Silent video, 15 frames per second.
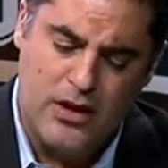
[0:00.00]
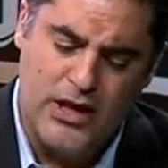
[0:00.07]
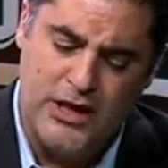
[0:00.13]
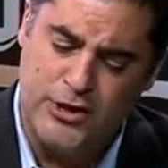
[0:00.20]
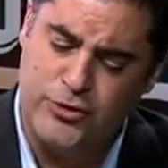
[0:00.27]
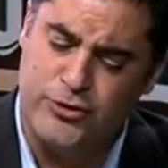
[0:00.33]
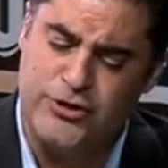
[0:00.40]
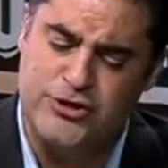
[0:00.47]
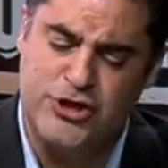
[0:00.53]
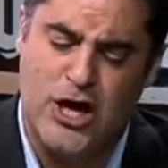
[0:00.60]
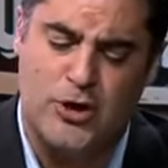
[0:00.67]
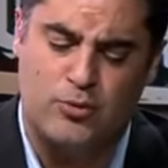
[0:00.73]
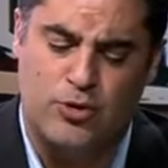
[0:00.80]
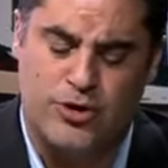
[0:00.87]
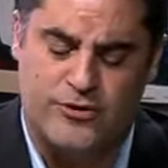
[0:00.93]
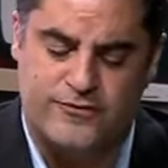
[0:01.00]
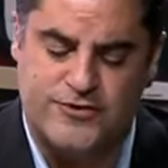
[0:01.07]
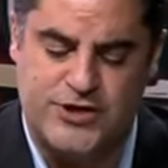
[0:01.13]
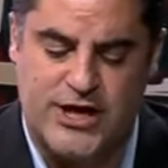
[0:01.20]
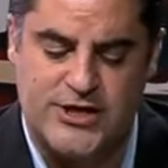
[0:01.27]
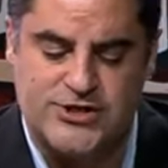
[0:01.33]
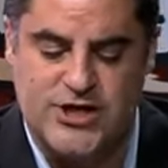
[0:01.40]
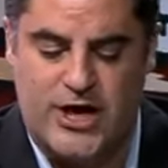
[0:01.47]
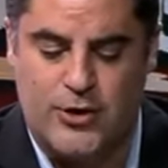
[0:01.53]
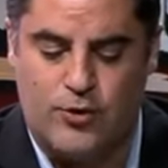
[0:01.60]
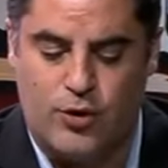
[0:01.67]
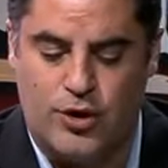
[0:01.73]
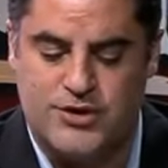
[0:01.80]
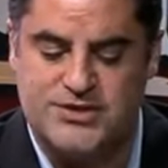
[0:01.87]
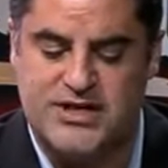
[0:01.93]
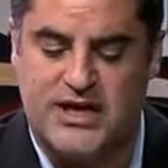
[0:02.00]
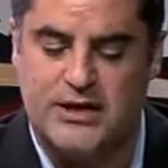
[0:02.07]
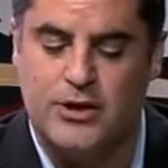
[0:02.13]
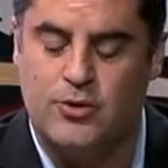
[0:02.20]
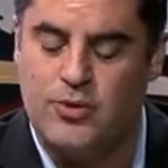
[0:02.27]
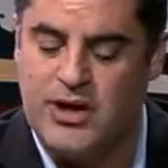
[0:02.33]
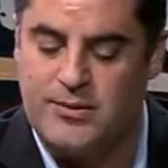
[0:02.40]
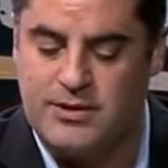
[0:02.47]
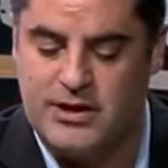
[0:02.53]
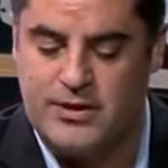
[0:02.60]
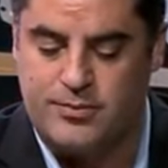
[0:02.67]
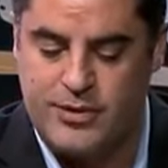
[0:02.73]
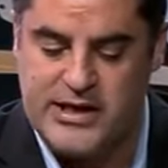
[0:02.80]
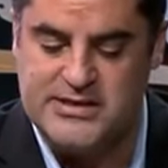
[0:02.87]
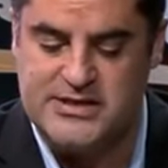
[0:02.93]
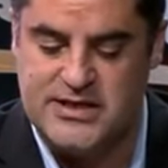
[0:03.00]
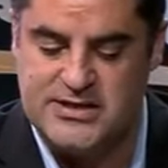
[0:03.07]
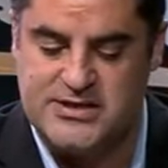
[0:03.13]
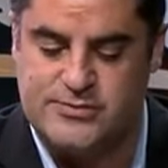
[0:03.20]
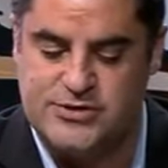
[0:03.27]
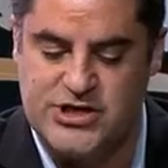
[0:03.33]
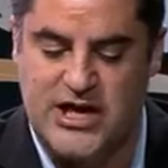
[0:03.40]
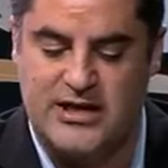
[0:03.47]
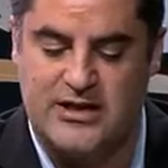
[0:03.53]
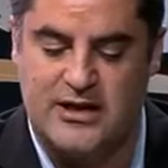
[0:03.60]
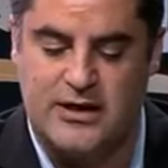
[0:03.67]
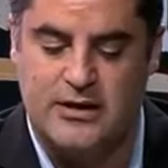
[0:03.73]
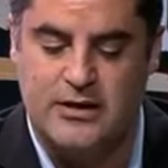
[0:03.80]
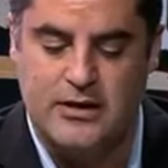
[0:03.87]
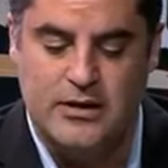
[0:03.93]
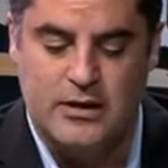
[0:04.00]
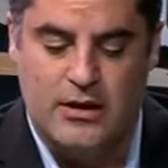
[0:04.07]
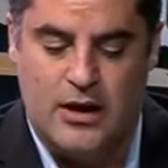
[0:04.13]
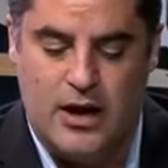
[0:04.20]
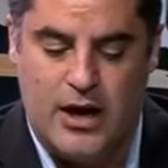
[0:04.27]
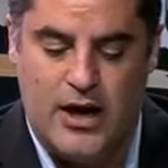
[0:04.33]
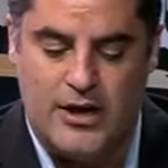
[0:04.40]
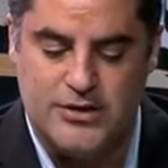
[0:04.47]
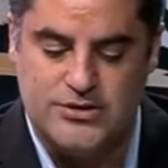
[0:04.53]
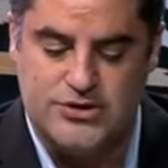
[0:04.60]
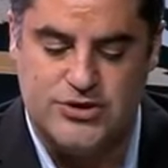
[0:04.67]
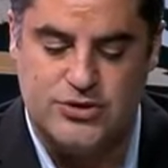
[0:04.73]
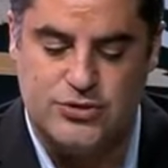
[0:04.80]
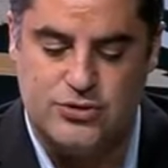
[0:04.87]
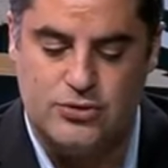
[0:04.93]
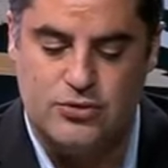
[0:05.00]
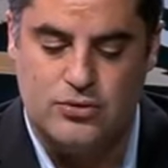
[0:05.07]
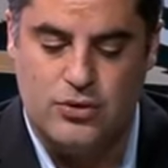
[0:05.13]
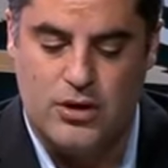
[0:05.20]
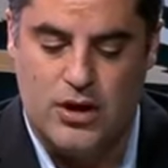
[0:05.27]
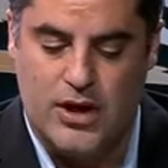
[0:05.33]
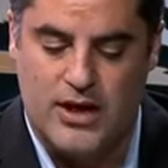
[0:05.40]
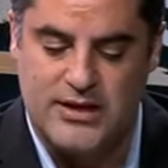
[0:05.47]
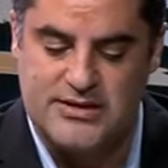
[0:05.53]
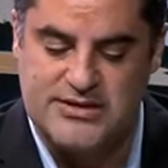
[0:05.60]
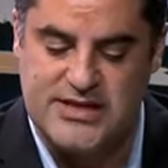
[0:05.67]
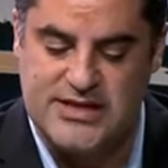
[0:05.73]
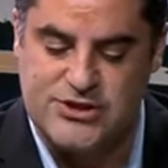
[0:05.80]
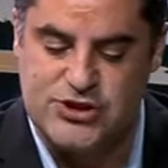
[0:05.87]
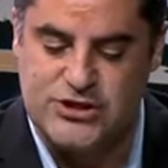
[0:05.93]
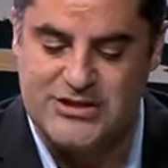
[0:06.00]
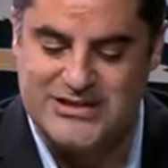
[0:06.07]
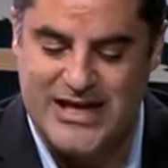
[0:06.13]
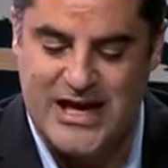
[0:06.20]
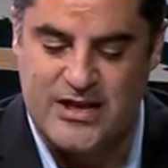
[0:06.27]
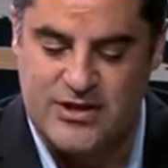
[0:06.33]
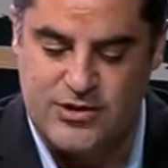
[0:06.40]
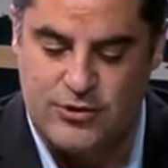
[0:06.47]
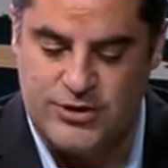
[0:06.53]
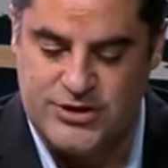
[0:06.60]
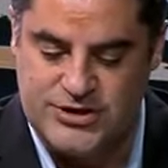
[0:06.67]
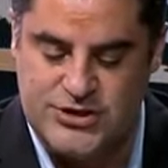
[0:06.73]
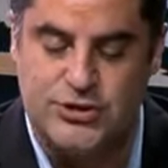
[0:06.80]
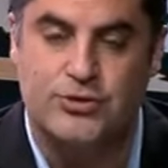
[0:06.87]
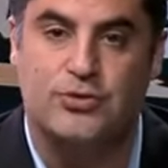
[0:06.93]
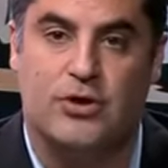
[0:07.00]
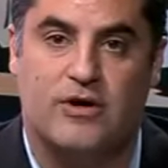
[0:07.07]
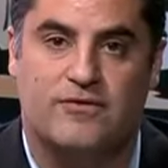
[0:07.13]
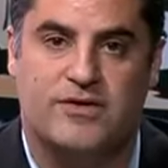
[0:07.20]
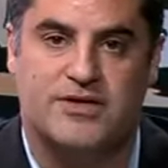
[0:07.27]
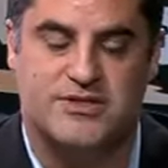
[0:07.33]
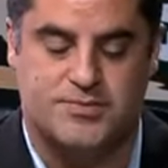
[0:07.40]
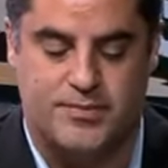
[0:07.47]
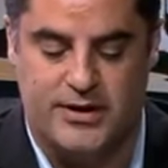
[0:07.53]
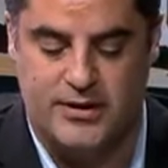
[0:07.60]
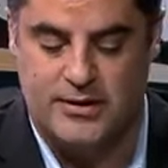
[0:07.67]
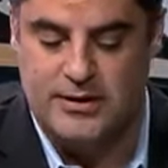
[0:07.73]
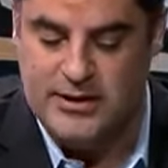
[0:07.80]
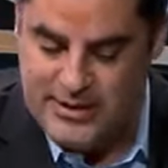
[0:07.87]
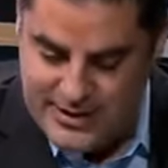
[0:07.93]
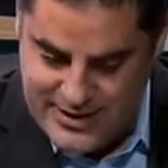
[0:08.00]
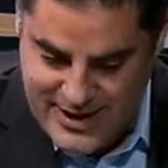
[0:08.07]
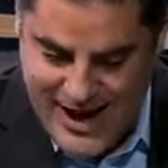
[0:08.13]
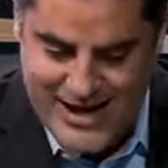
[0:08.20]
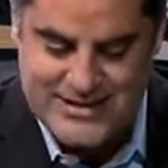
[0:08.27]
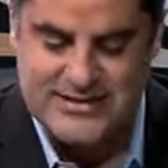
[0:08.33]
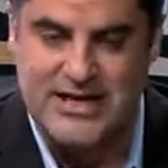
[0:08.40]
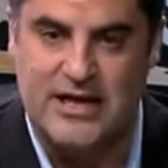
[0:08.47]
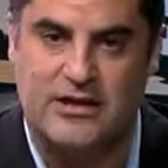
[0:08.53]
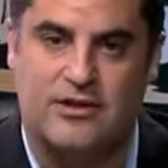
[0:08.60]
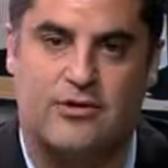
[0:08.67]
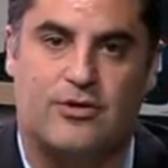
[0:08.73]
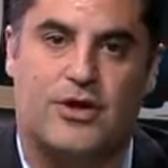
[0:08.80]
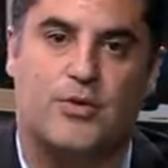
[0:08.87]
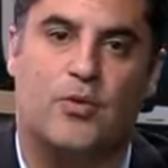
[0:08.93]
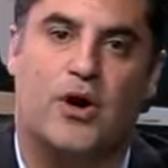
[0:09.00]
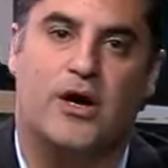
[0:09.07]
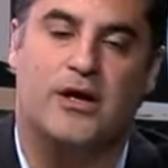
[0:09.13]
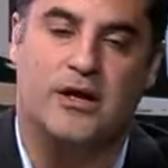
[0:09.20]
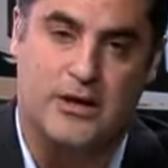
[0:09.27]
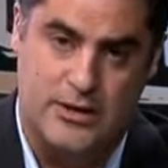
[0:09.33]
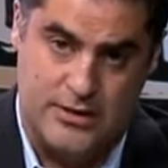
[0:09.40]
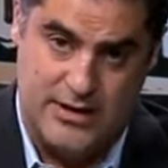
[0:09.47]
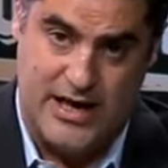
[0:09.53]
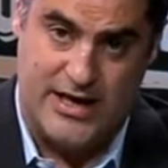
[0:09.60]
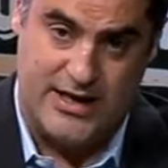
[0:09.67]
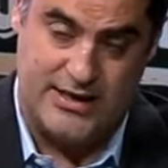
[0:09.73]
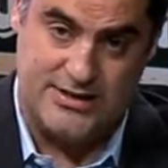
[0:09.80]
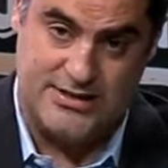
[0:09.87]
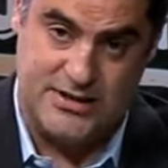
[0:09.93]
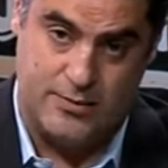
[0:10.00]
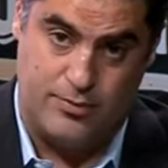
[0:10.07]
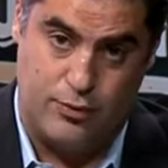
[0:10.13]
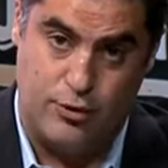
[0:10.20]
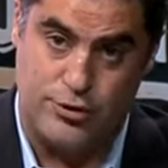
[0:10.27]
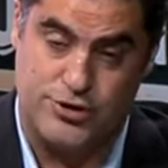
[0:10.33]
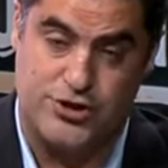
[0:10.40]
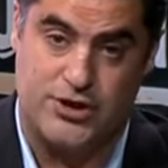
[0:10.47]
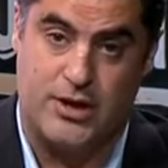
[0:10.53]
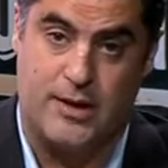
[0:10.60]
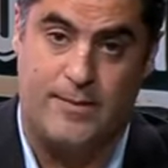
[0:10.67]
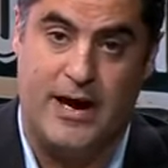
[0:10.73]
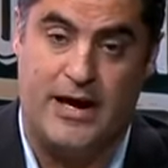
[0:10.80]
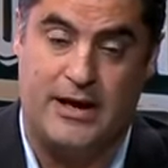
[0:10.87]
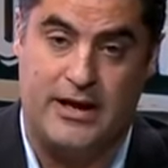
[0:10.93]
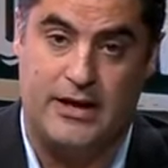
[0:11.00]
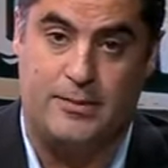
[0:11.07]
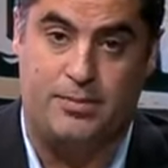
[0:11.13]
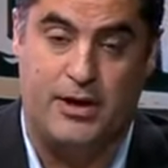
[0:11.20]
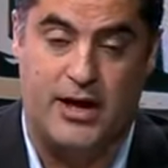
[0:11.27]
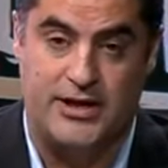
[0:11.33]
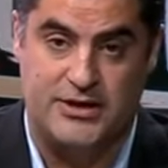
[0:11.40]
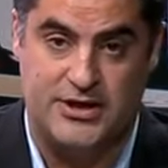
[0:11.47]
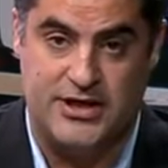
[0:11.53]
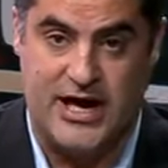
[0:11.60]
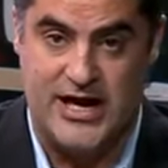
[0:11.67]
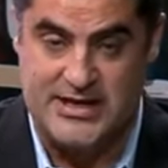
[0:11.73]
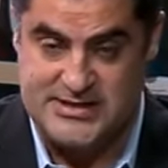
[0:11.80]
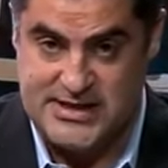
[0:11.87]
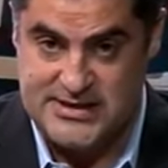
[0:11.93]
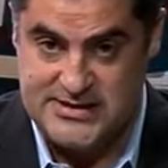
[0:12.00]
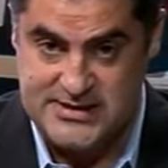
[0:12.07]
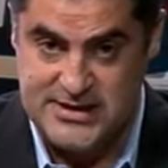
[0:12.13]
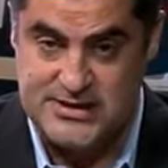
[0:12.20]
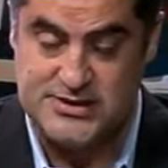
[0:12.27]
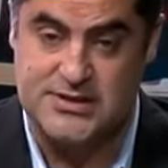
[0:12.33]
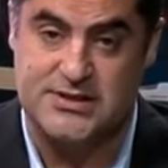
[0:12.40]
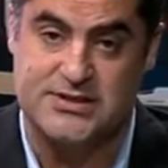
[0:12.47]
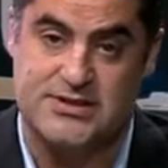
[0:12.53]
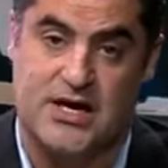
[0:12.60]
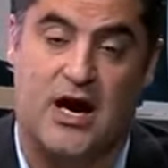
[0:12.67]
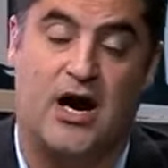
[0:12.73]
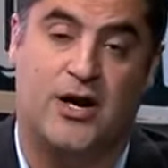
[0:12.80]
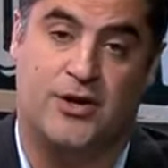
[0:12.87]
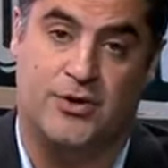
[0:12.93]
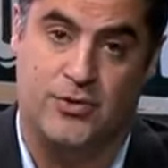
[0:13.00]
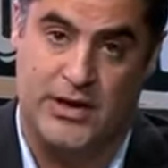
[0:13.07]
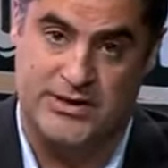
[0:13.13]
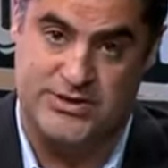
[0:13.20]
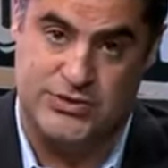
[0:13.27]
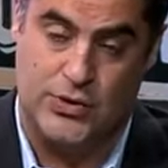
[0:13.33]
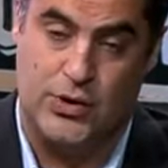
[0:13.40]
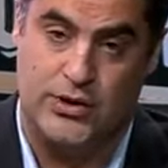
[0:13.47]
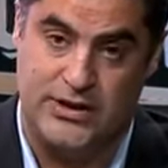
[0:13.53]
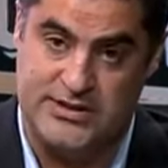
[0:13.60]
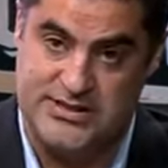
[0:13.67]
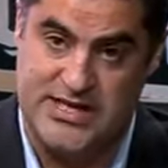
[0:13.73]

including John Wood of Change.org, saying, no, wait a minute, the president is objecting uh, to uh, Section 1032 of this bill, not 1031. That is the portion about it applying to United States citizens on U.S. soil, et